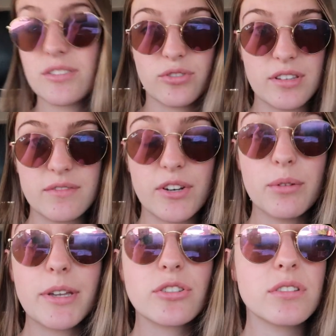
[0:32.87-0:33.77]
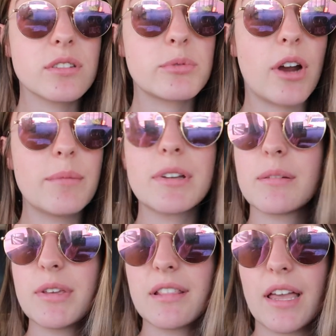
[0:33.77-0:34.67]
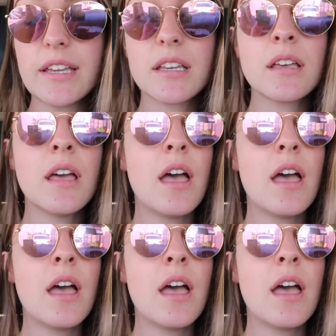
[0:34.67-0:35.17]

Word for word: guys enjoy this video, make sure to subscribe, give me a like.